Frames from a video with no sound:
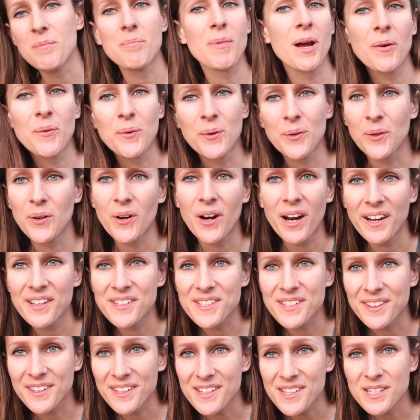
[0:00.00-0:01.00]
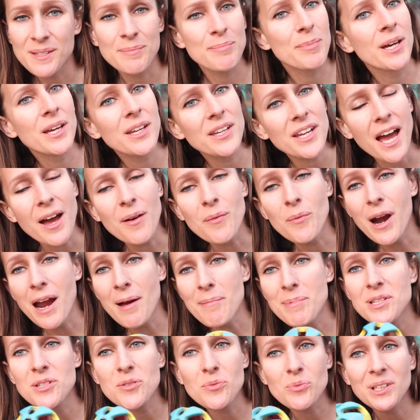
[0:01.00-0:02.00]
it might roll your eyes at this, but
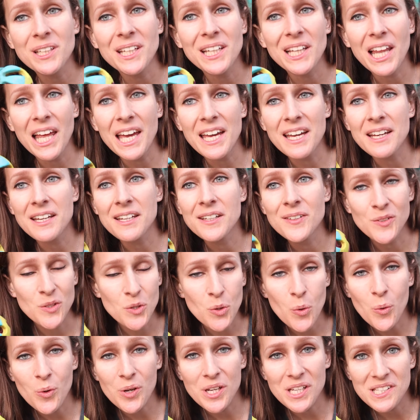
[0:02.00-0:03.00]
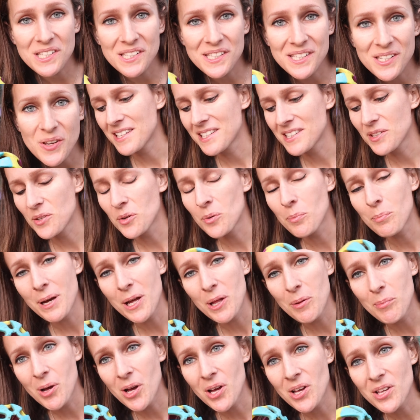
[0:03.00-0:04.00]
rabbits really like toys. These little
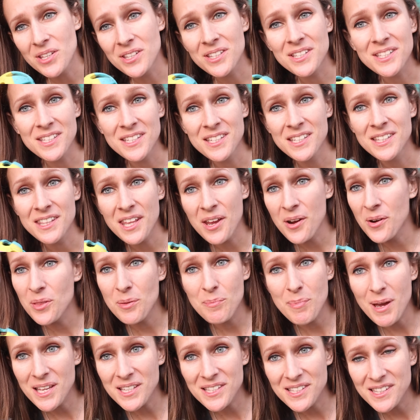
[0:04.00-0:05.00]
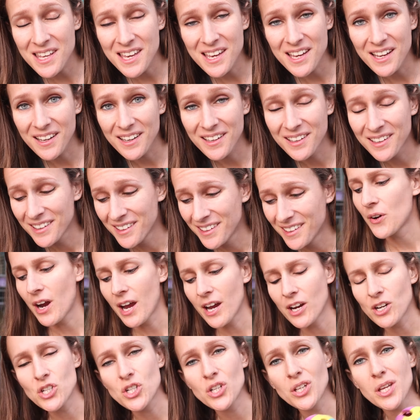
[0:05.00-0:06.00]
bell balls, they are the best thing. They're
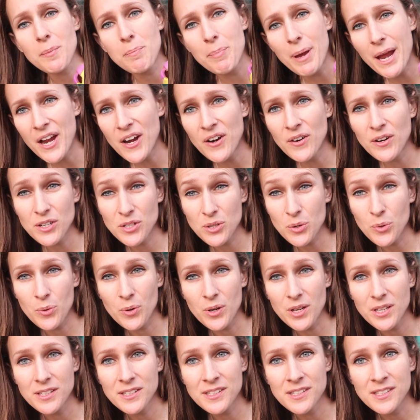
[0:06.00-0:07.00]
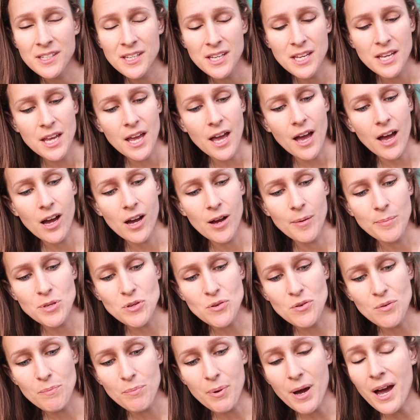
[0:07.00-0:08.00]
actually parrot toys. Um,
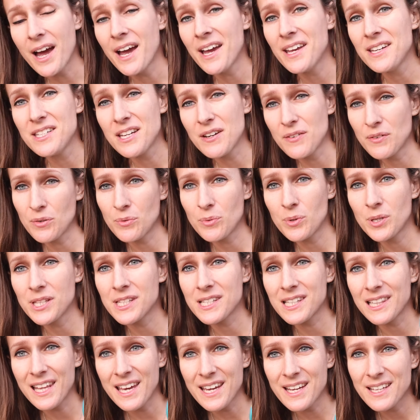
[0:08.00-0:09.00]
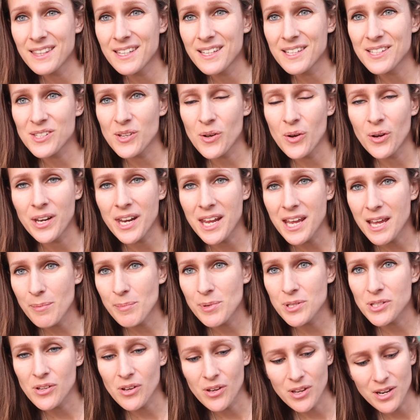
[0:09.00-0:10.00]
you can buy different ones like this on
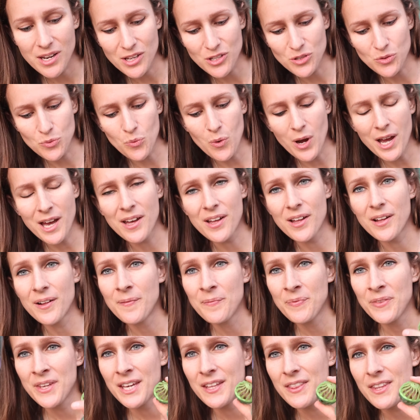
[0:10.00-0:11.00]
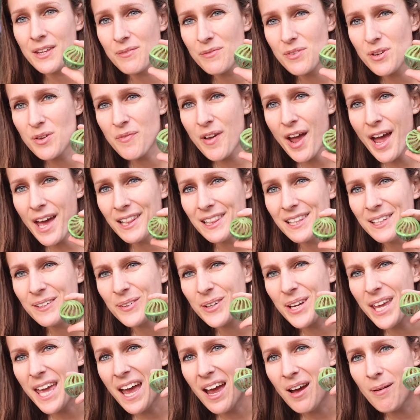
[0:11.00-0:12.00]
Amazon as well. And then if you've got
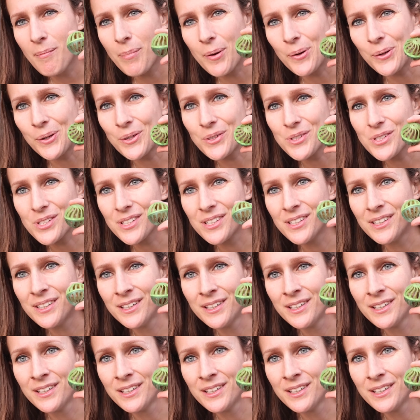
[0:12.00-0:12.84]
little cat balls,